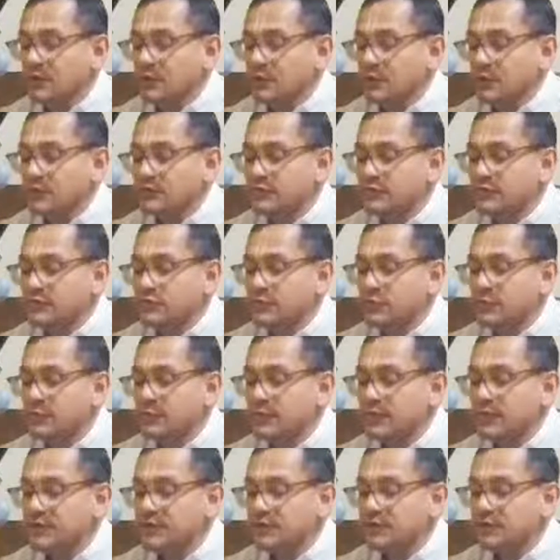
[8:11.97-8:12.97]
With
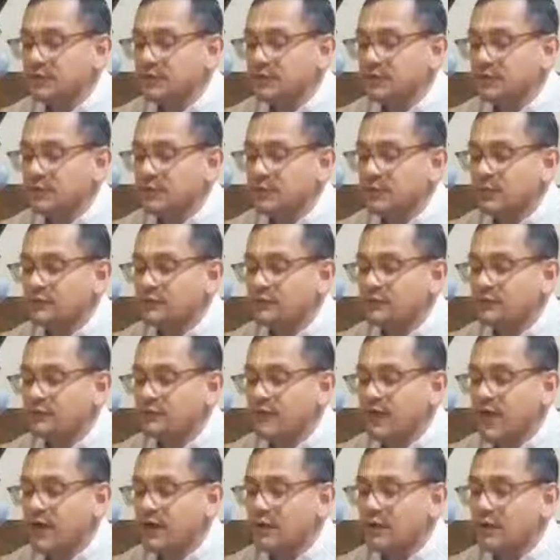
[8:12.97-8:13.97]
determination, one should
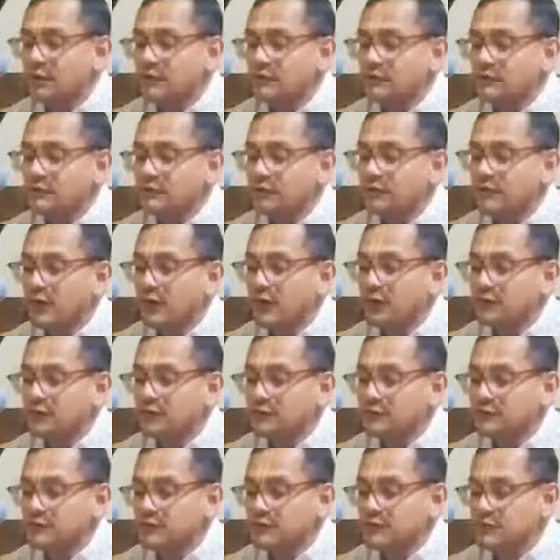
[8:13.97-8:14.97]
vow to follow
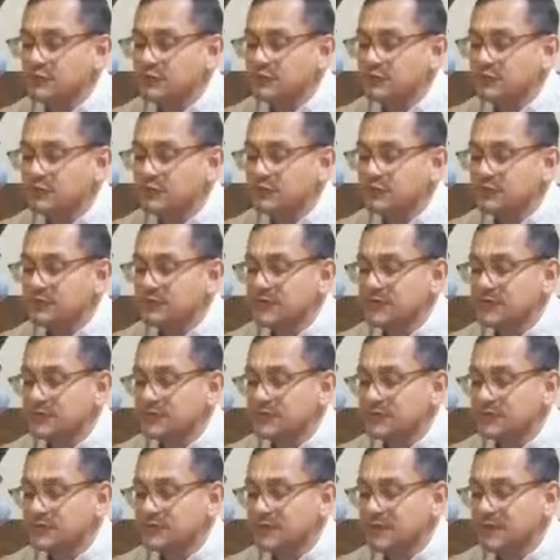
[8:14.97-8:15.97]
these principles and thus
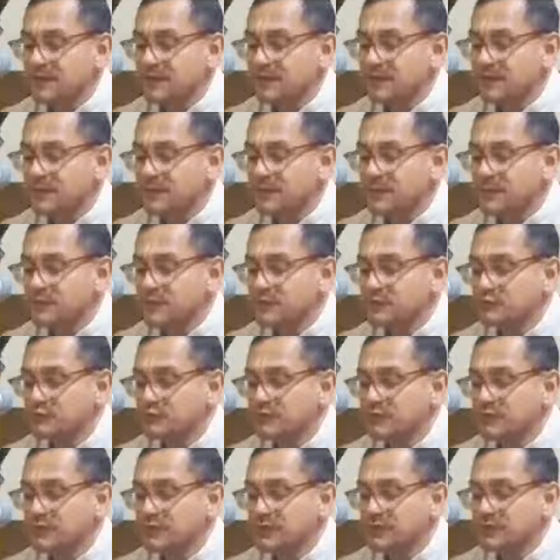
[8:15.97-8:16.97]
be saved from the
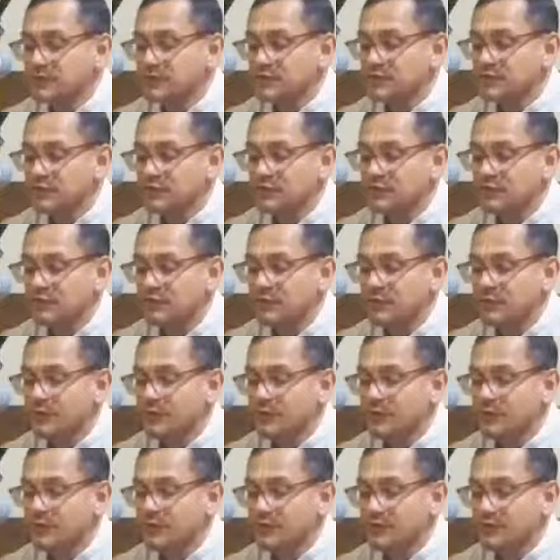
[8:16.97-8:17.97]
miserable condition of
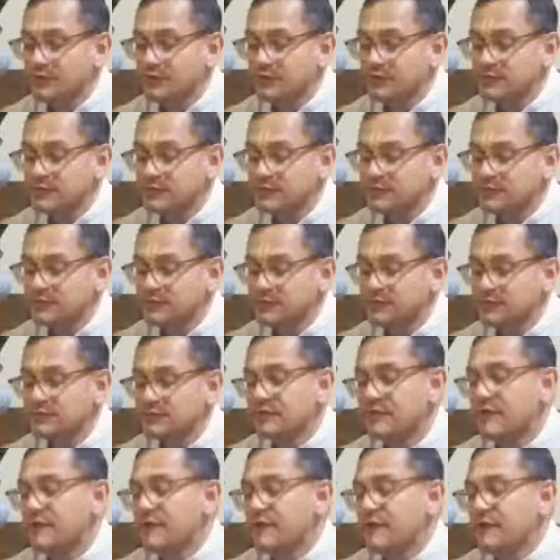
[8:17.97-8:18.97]
material existence.
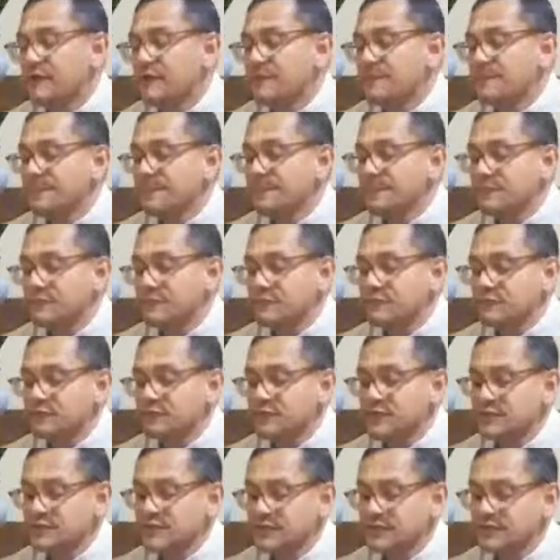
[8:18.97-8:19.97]
The first
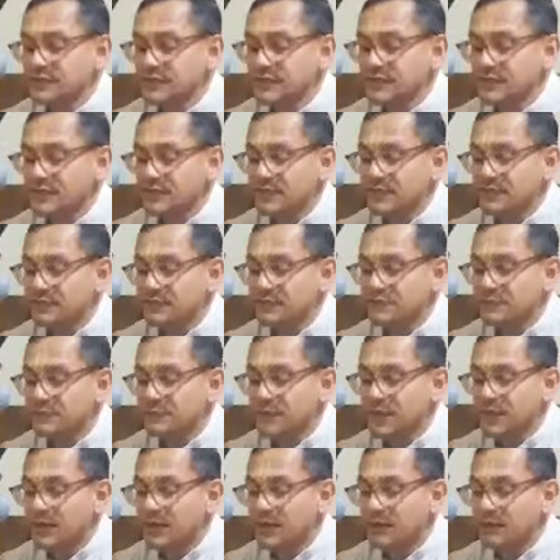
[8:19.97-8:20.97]
necessity is to
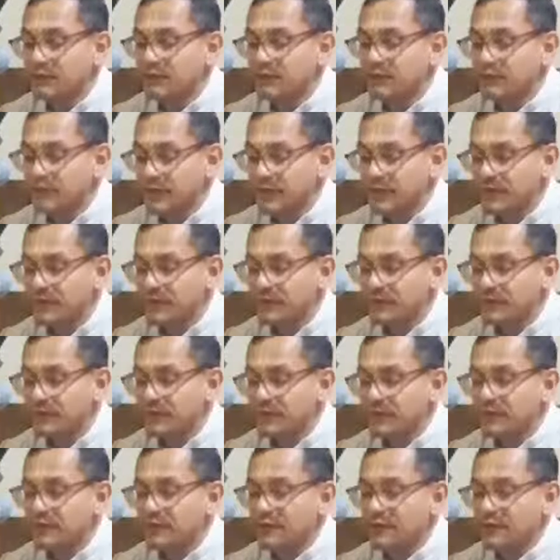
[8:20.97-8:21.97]
become free
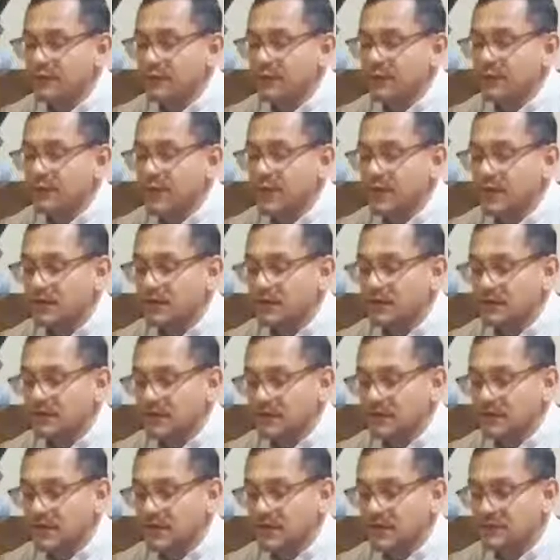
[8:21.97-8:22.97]
from the bodily
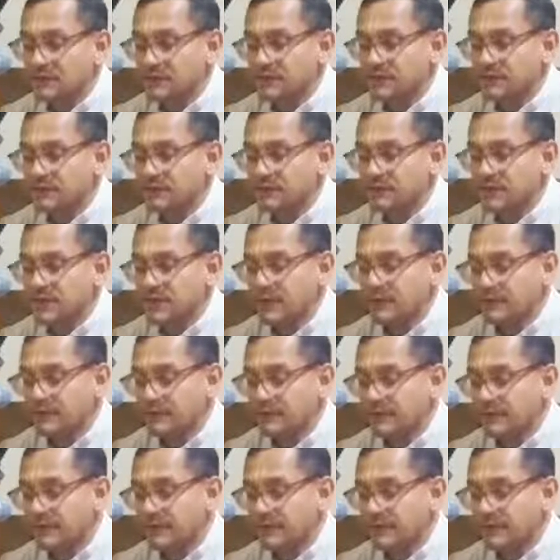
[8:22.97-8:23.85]
concept of life.